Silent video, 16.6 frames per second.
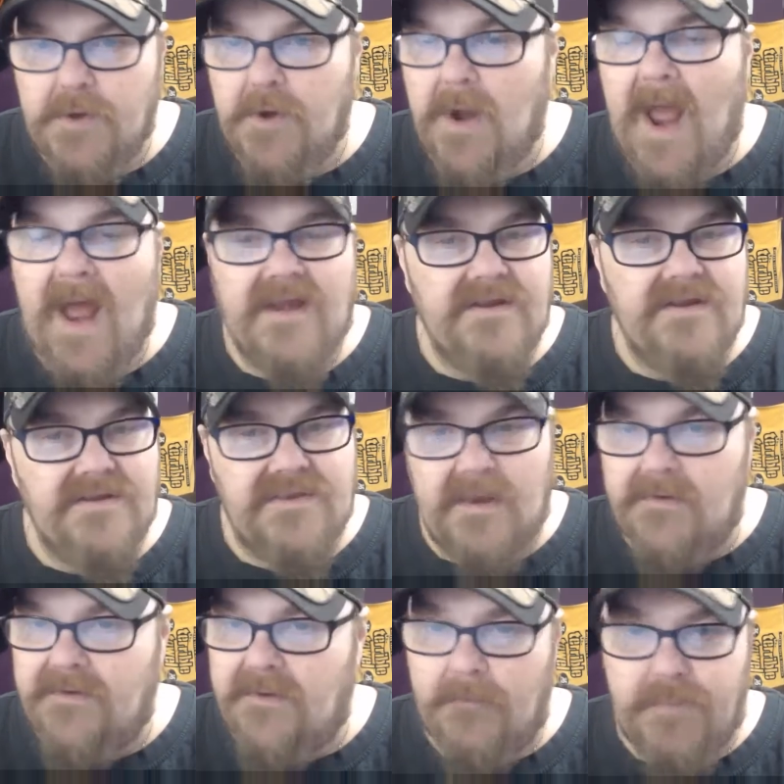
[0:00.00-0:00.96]
You're honest,
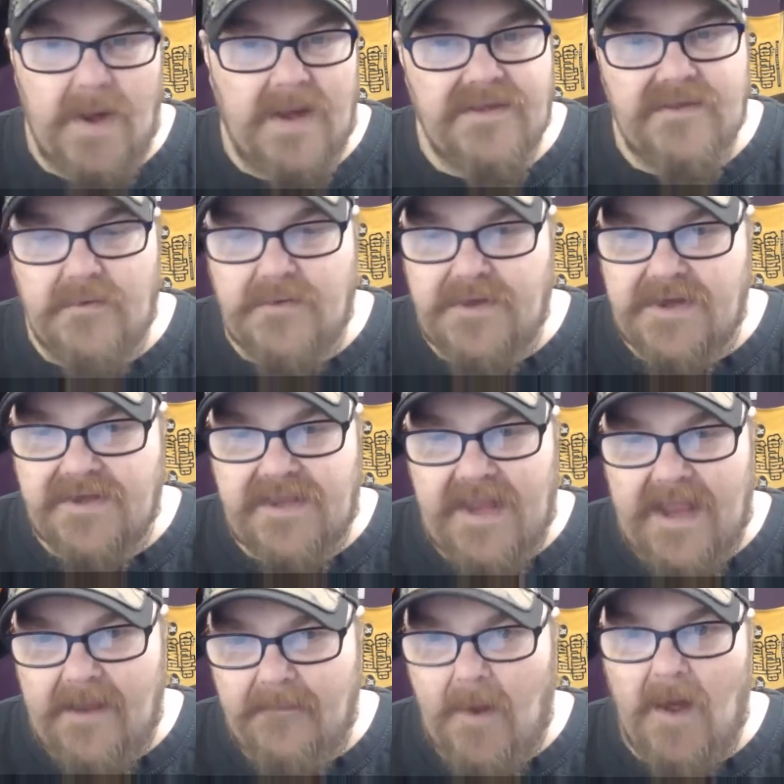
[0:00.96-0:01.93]
the prices are just
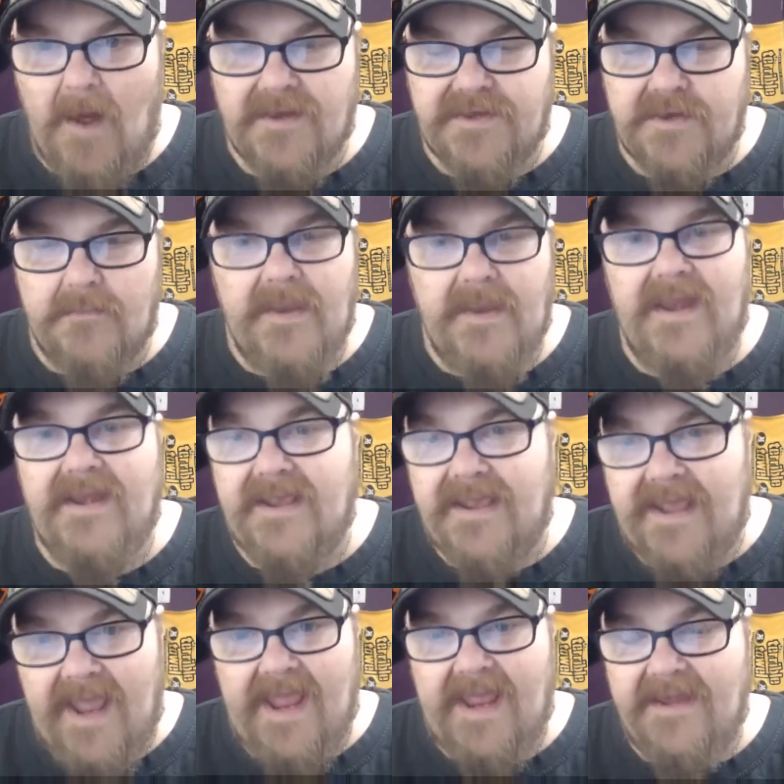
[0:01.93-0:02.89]
damn awesome. And
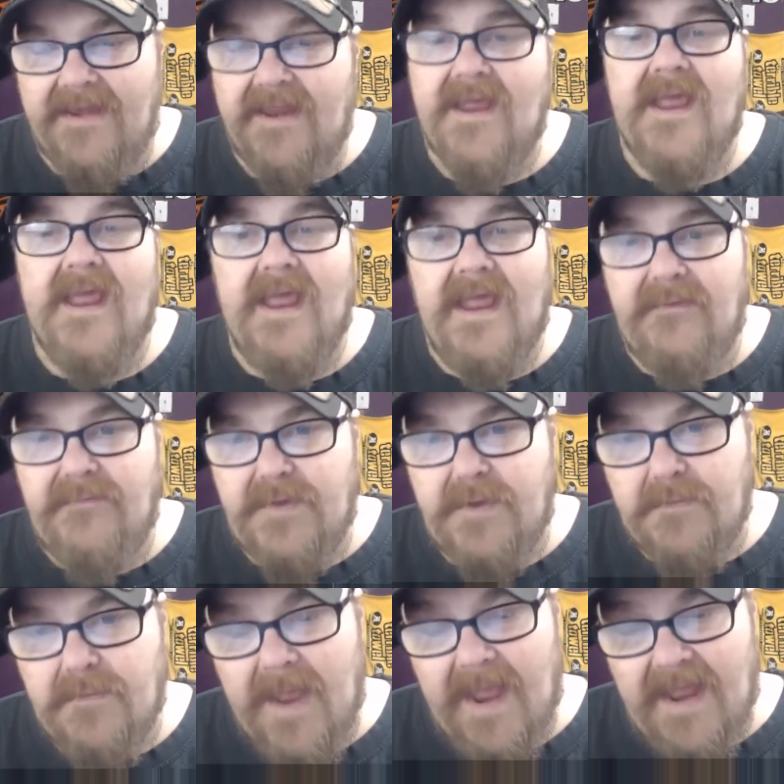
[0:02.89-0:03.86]
again, if
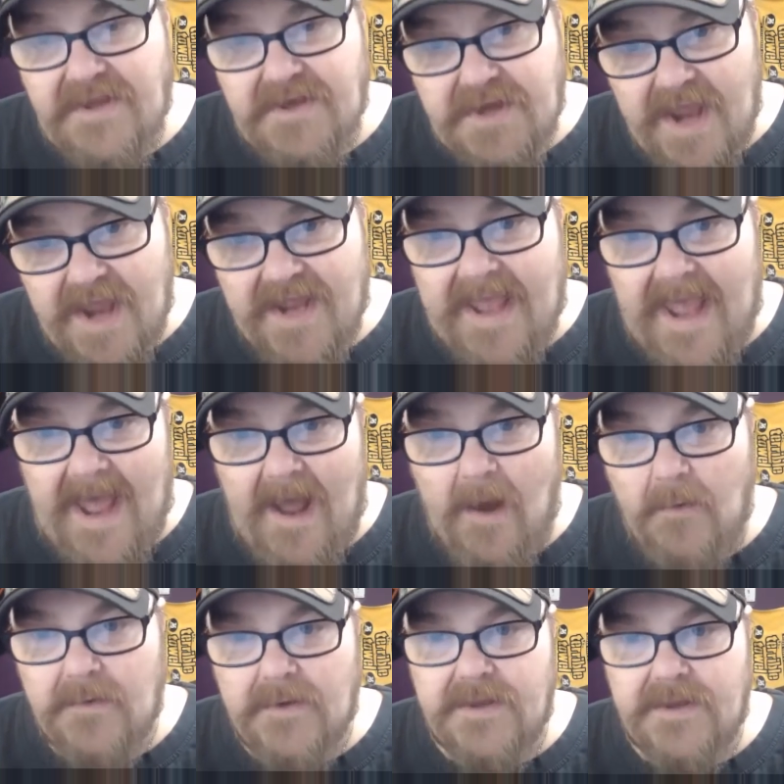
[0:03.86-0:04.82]
you at
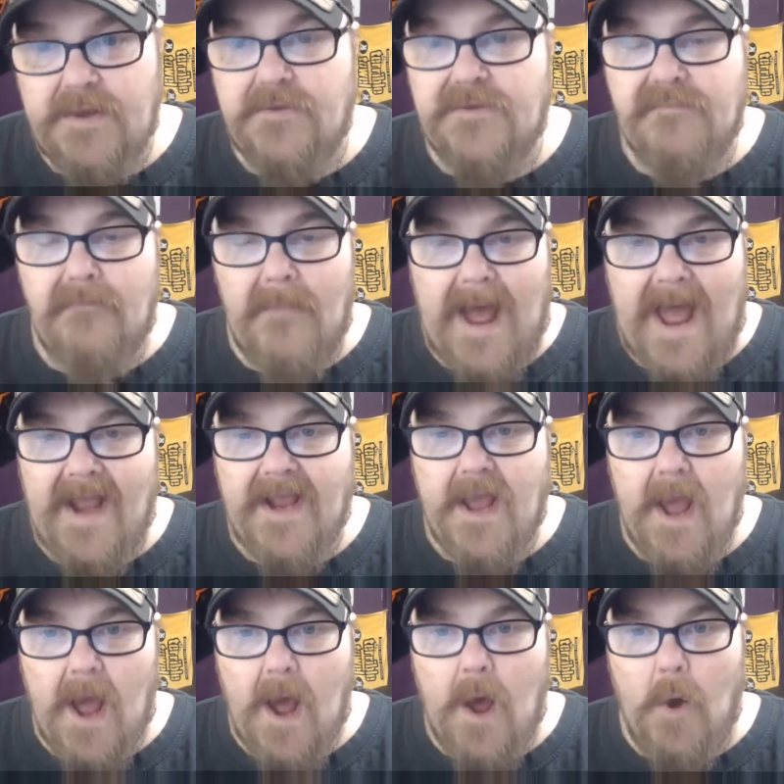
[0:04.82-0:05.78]
checkout use my
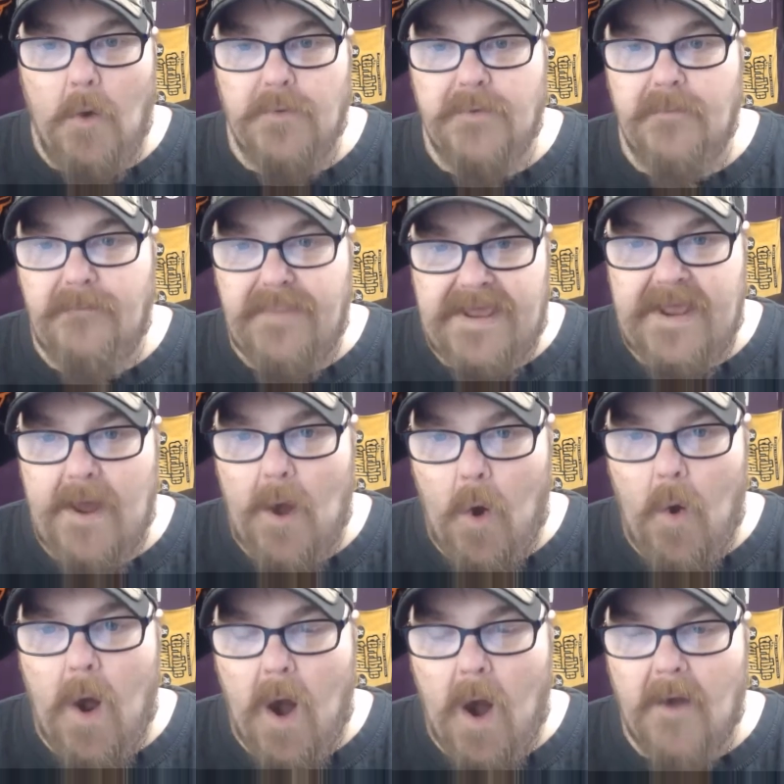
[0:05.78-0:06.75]
code
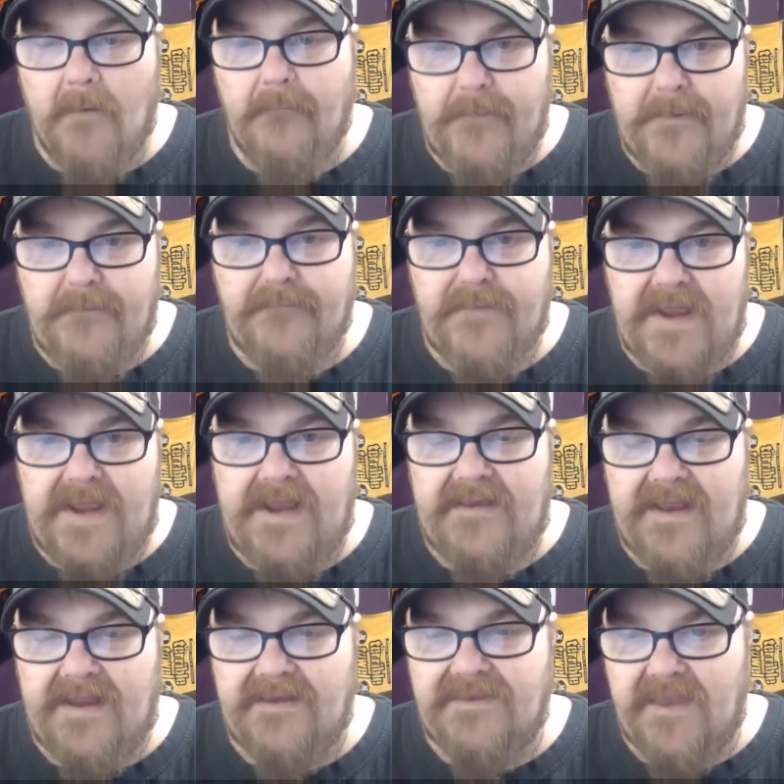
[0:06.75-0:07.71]

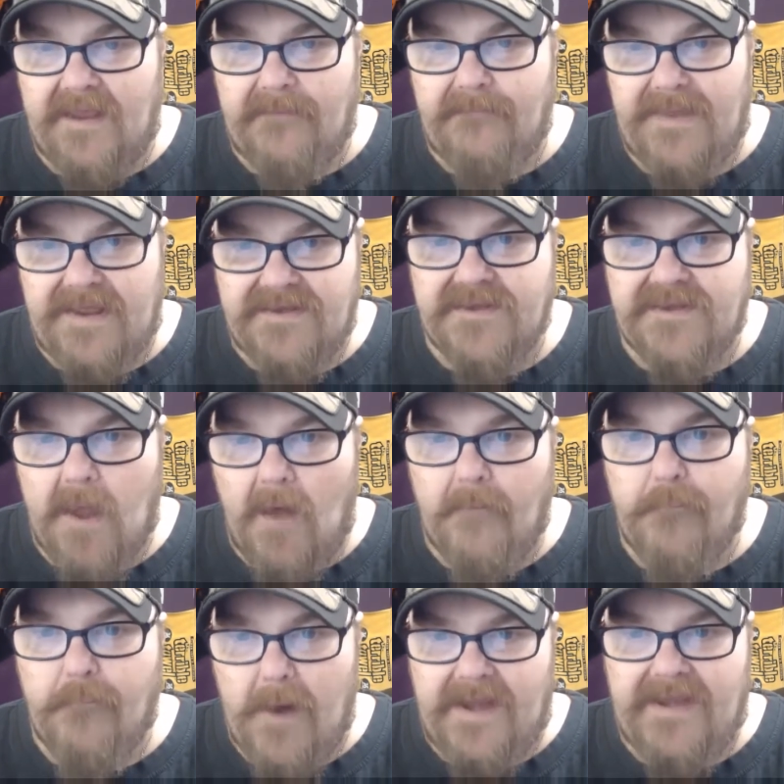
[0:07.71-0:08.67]
POR15, that's like pissed
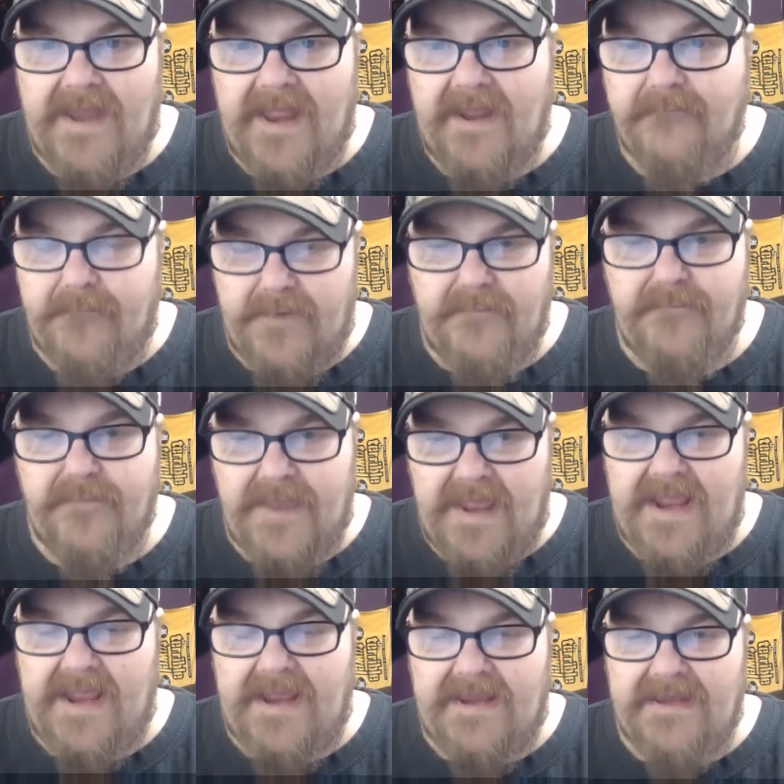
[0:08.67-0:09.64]
off redneck
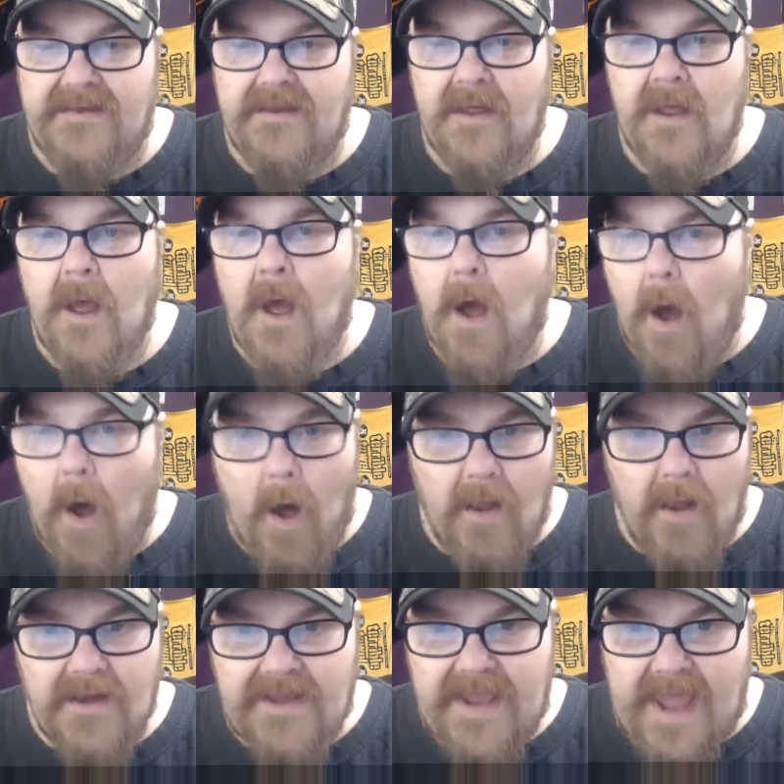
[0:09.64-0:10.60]
15,
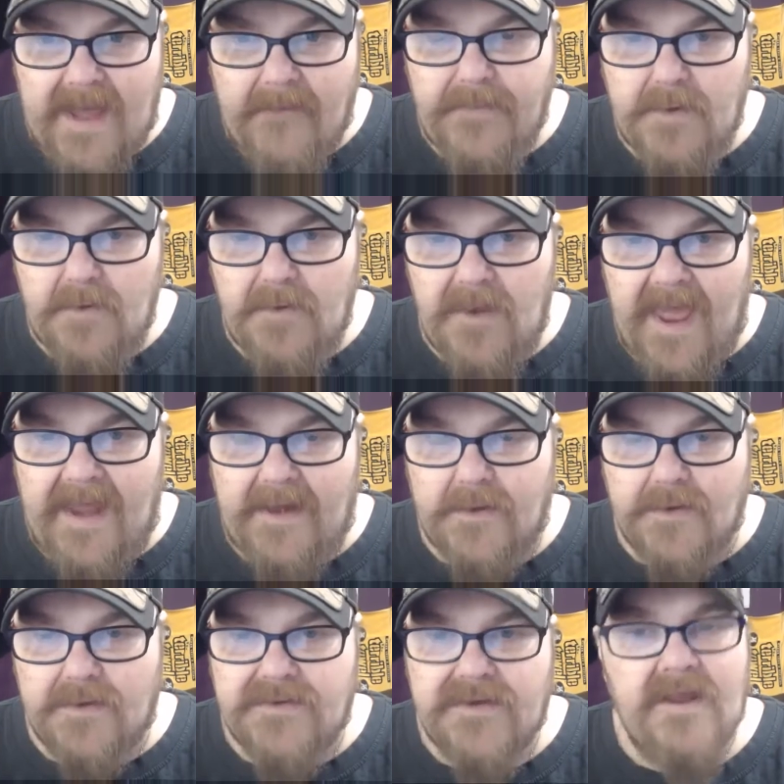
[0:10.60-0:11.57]
all in capital
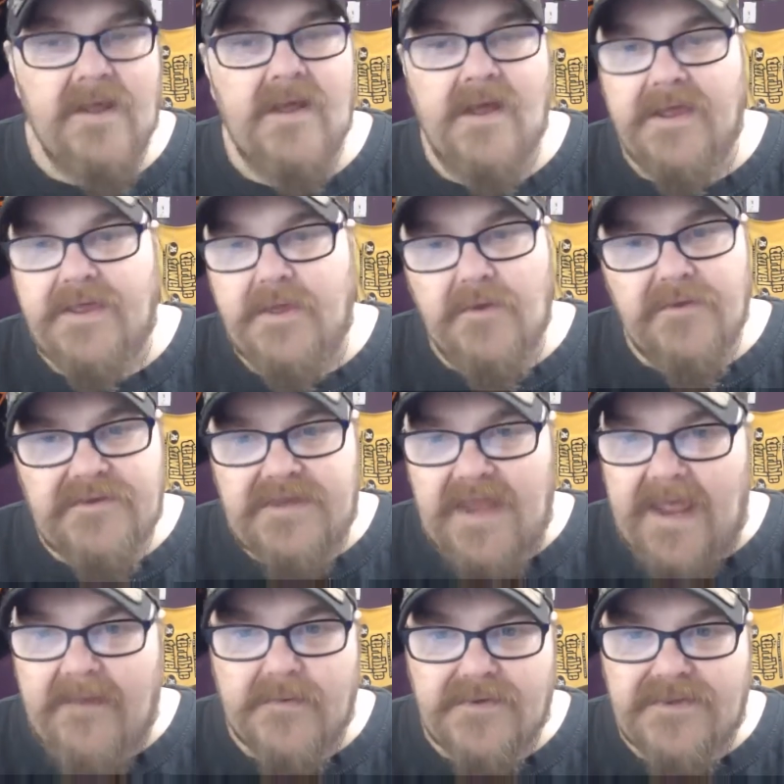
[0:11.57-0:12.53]
letters, you'll
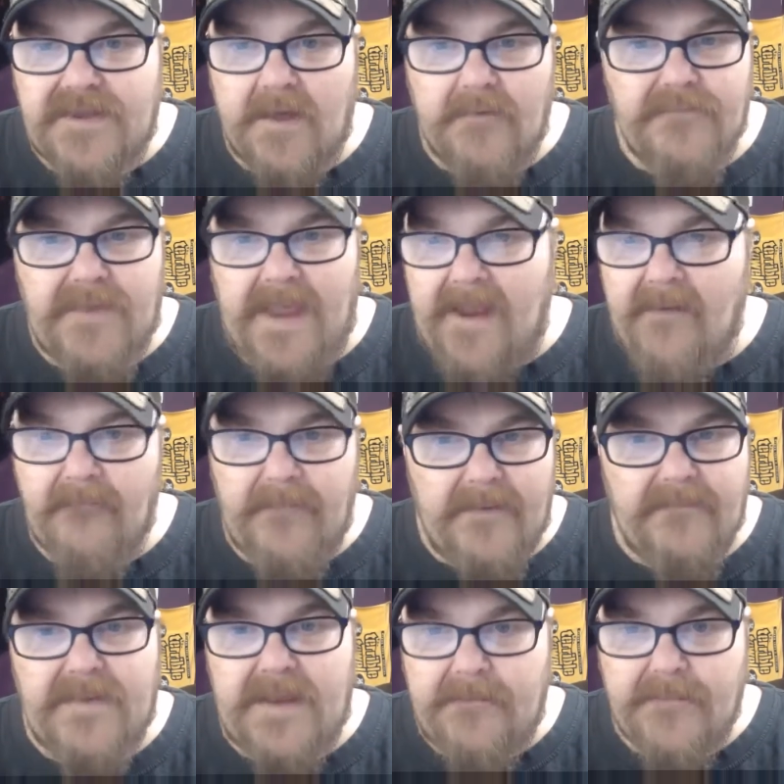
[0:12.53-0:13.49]
save yourself damn
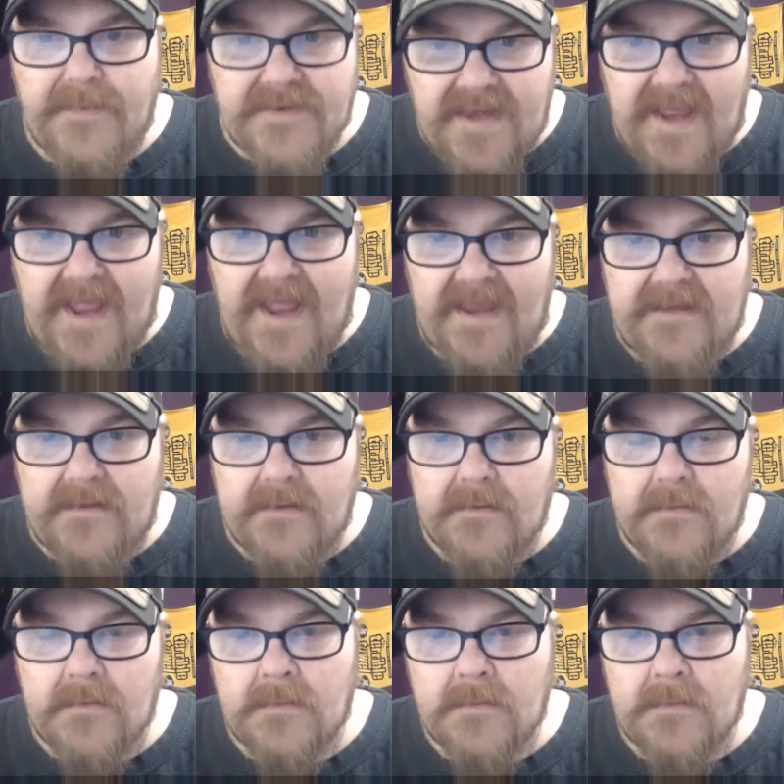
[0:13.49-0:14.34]
15%.